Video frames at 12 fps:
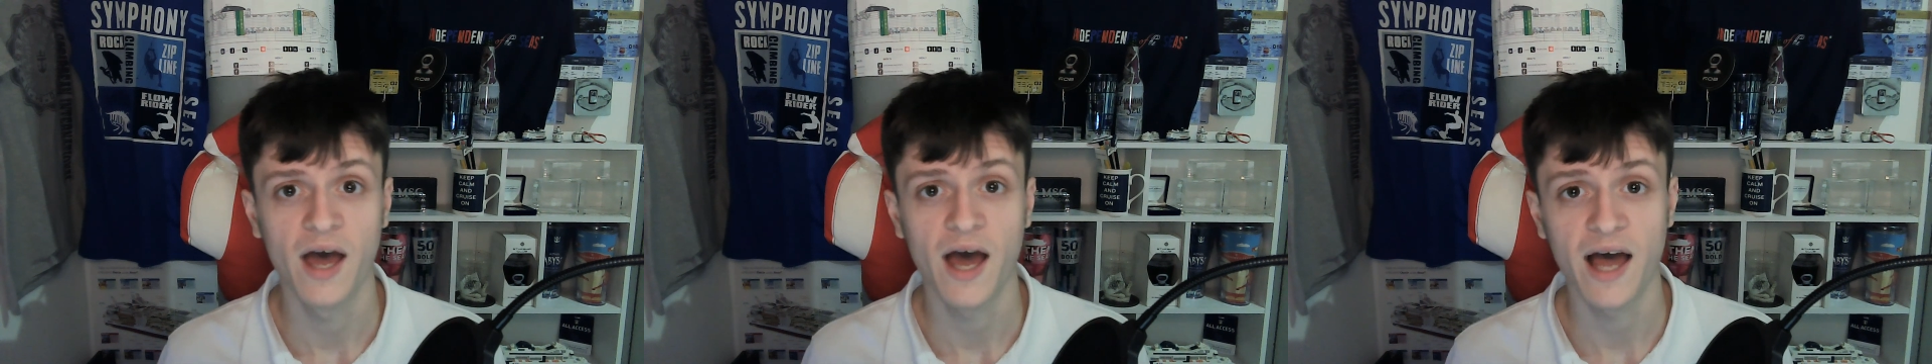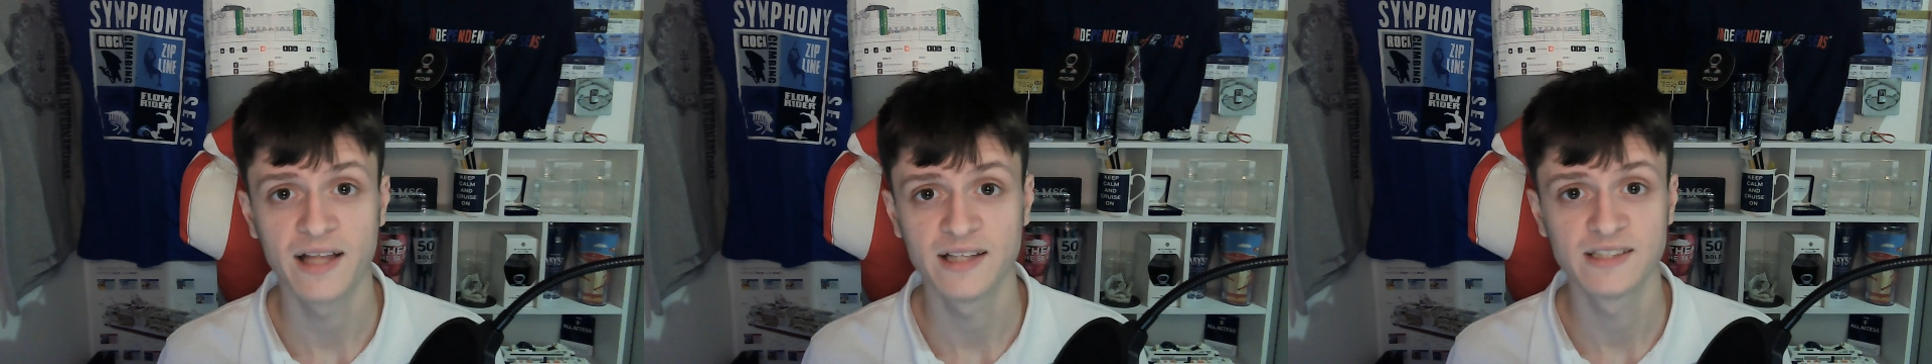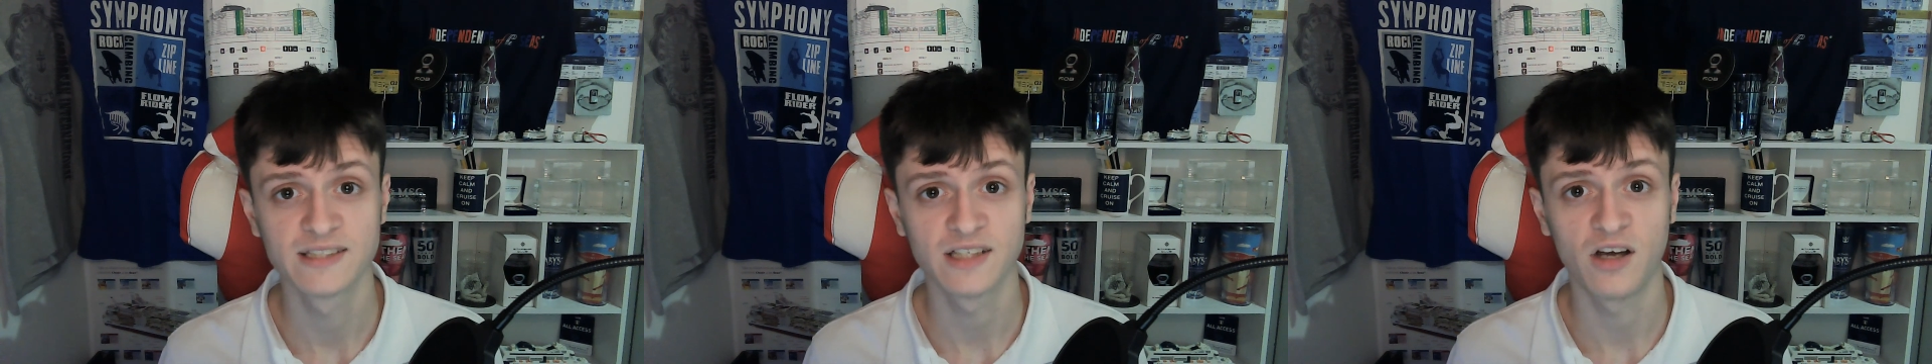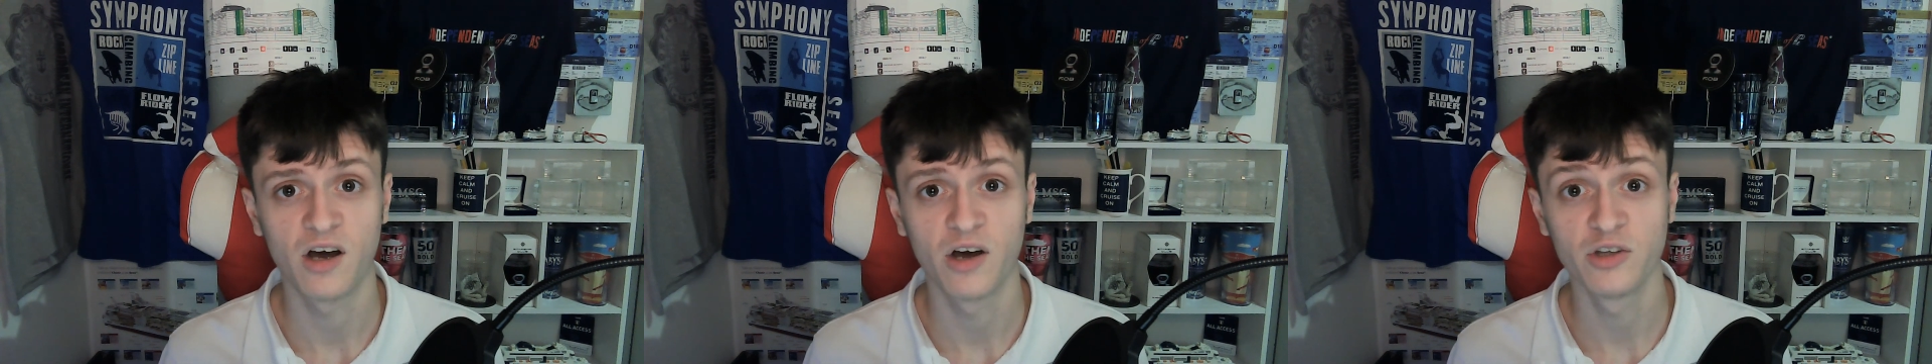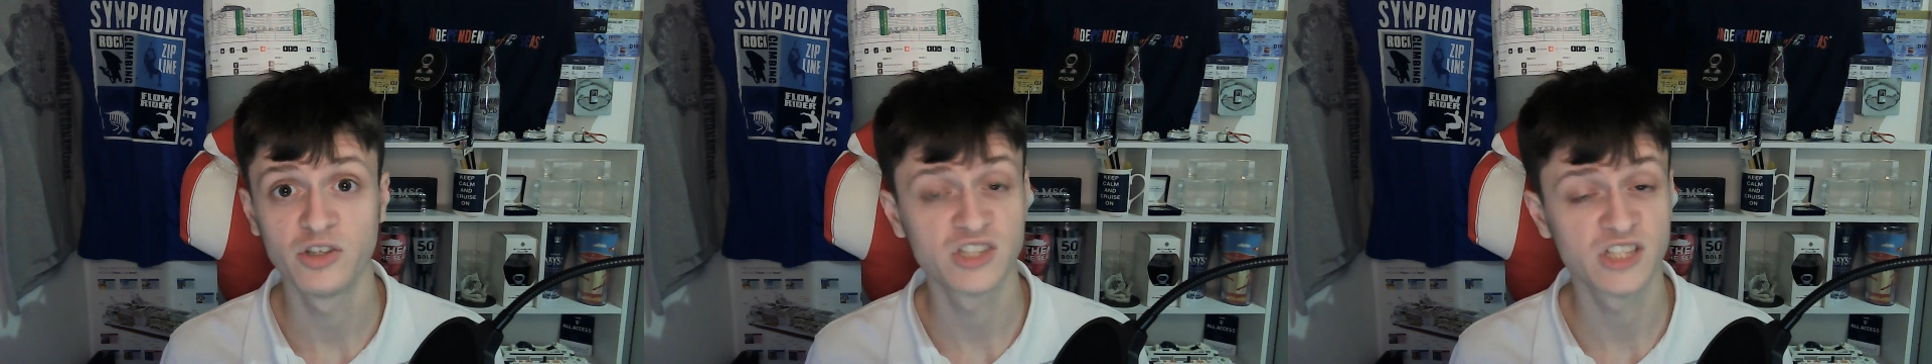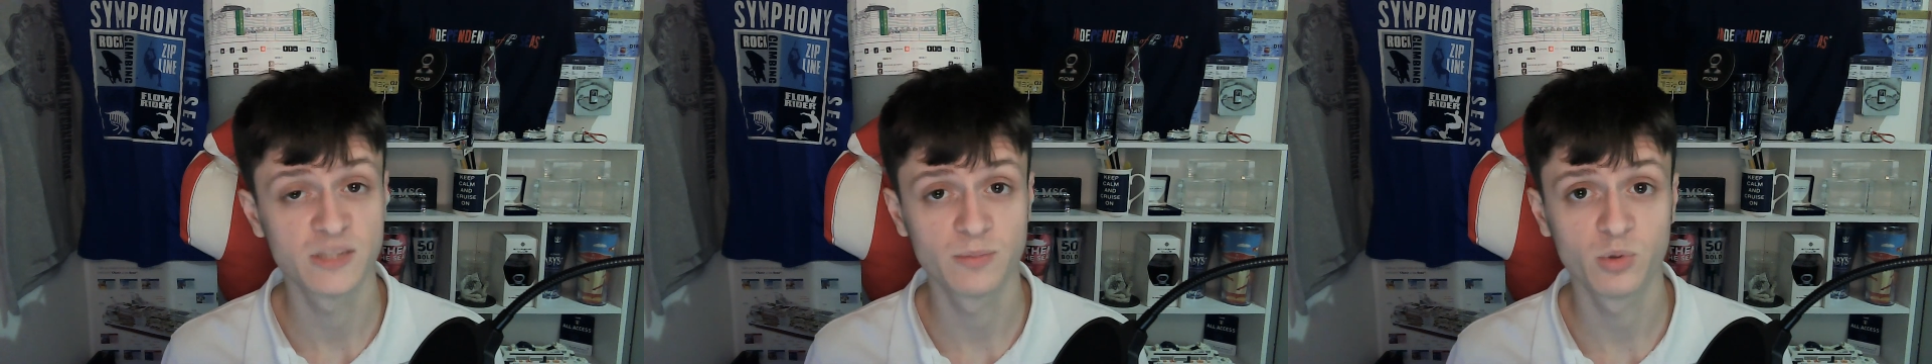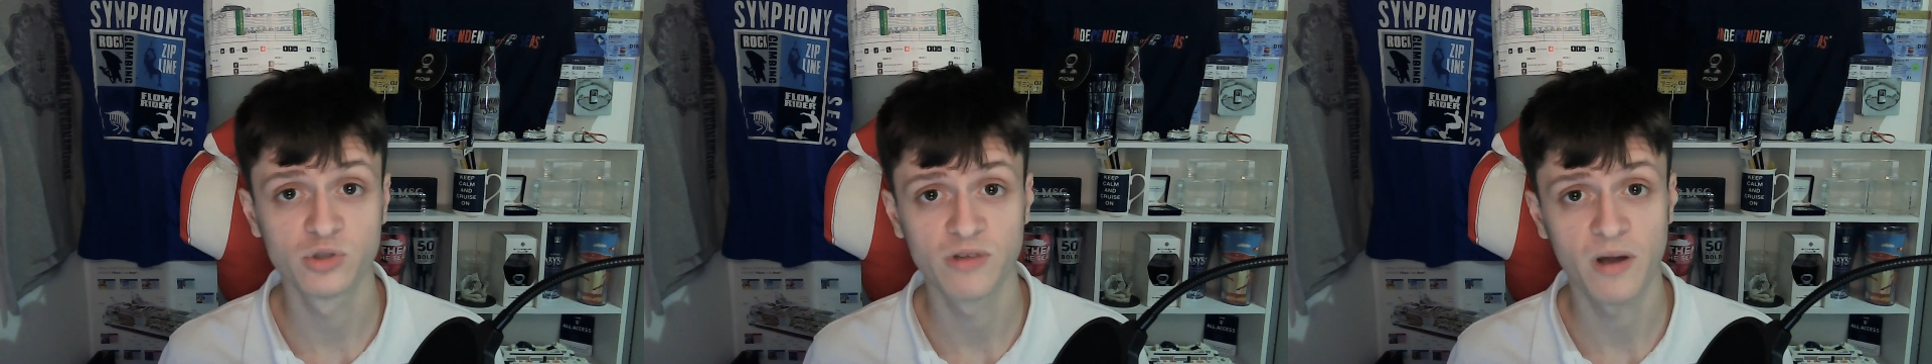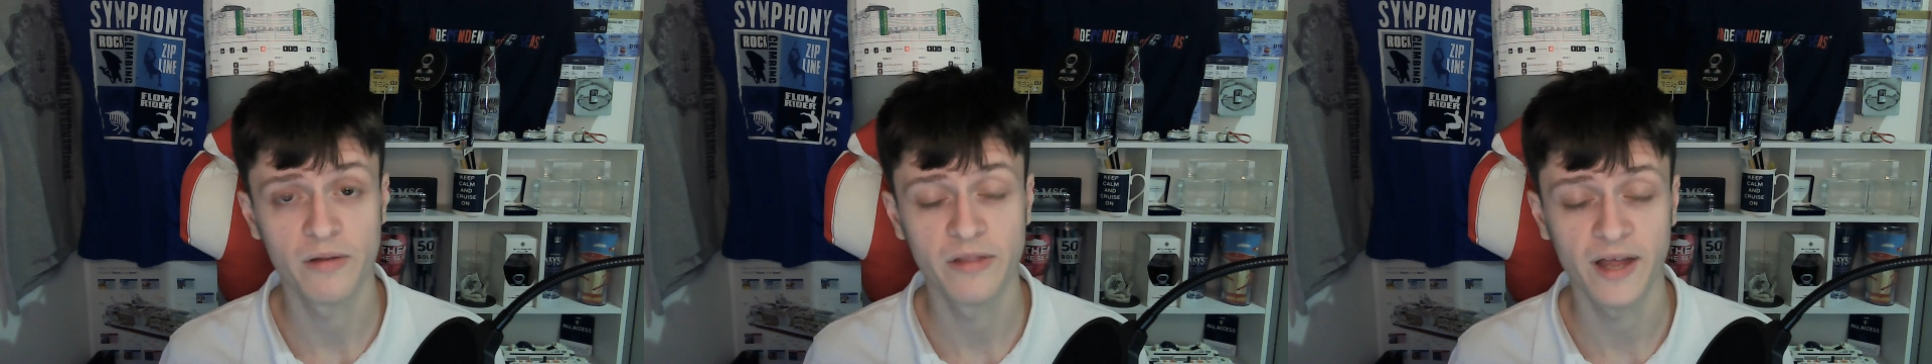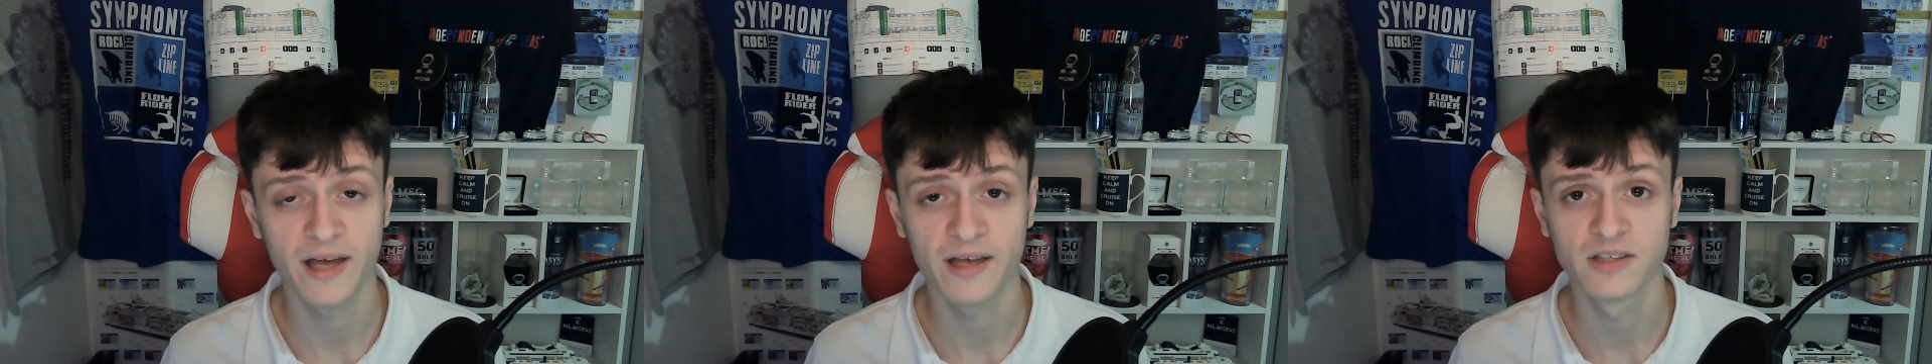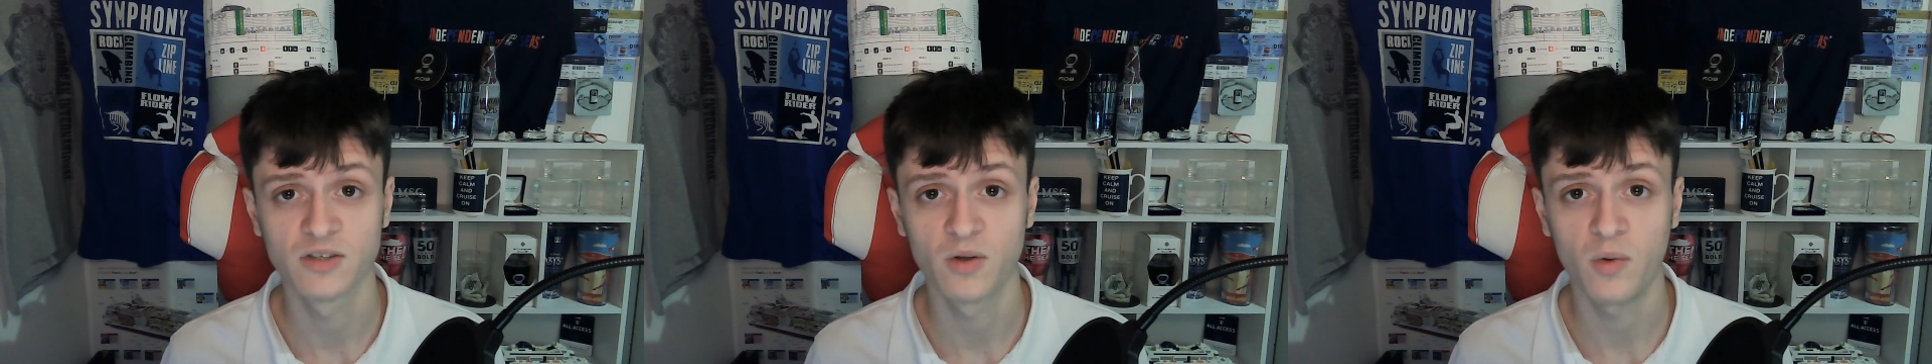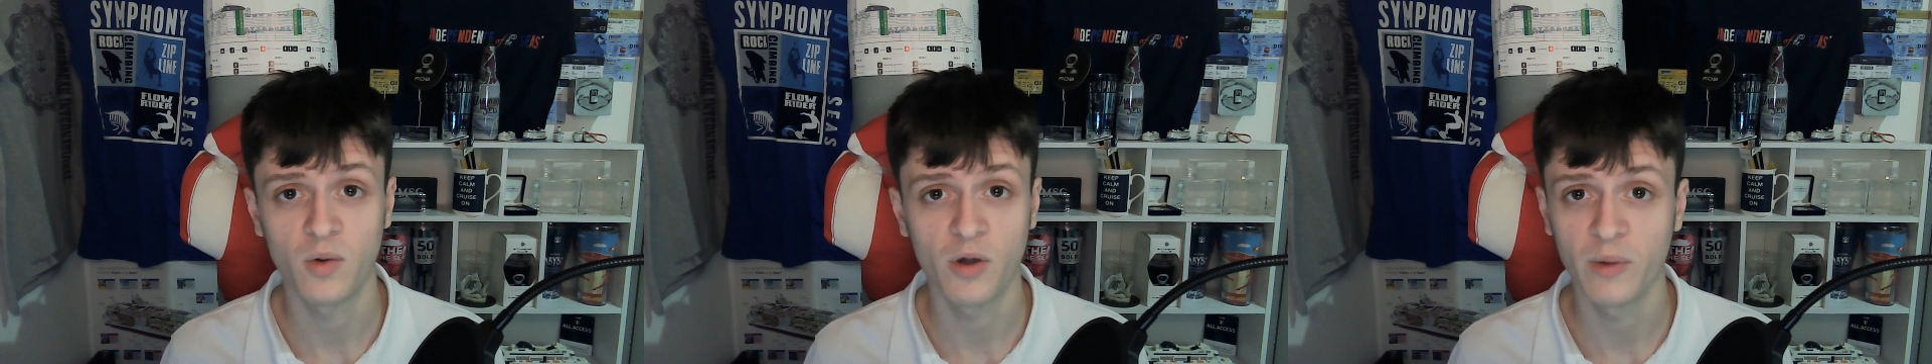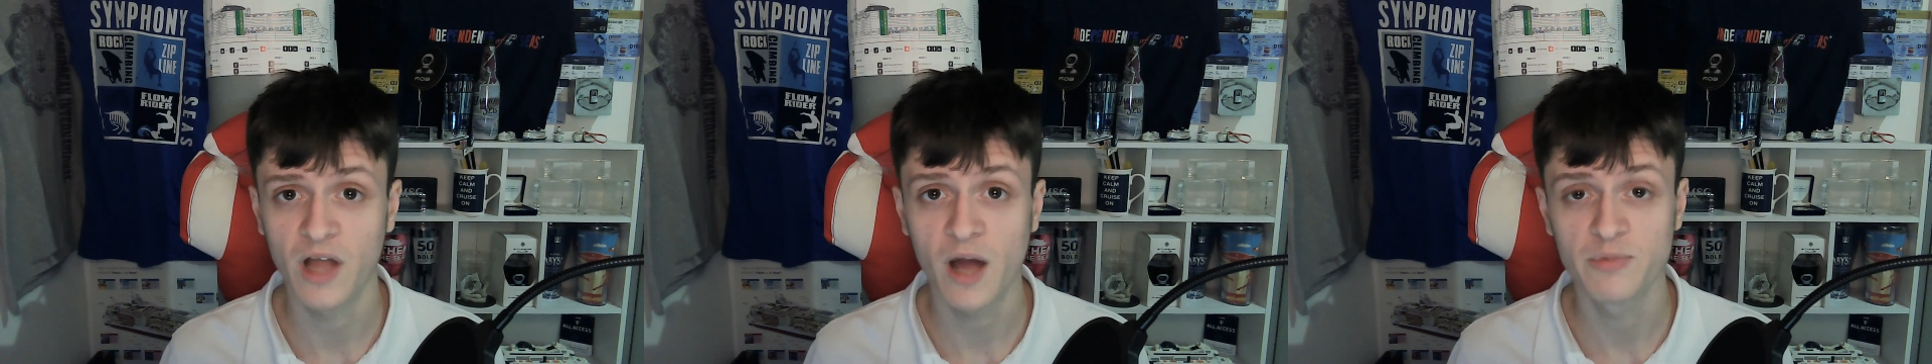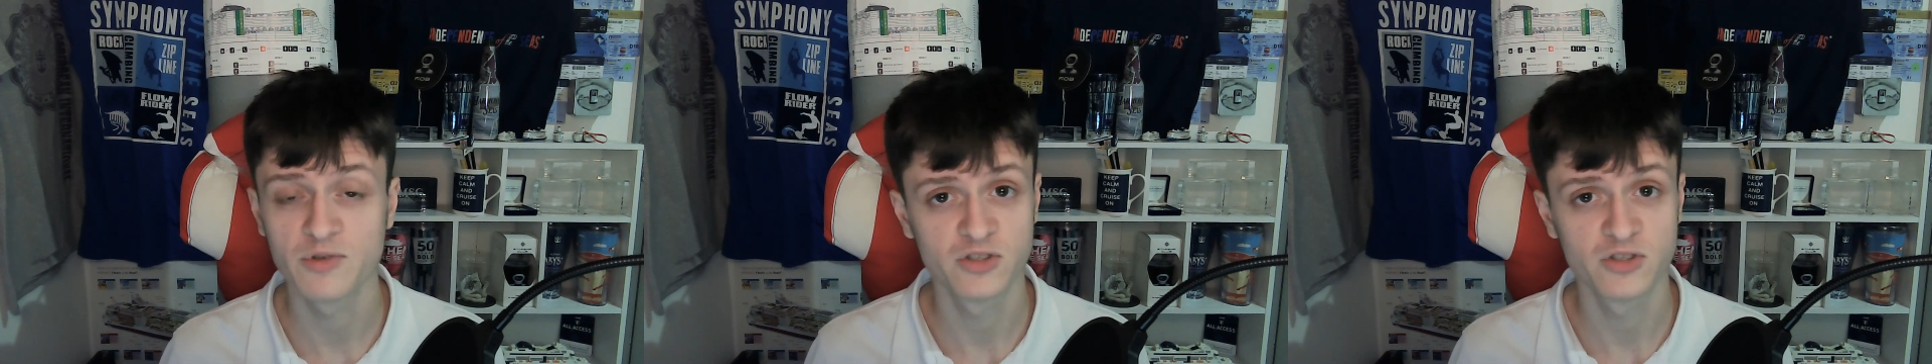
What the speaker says: and I just explored around there. So I went up to the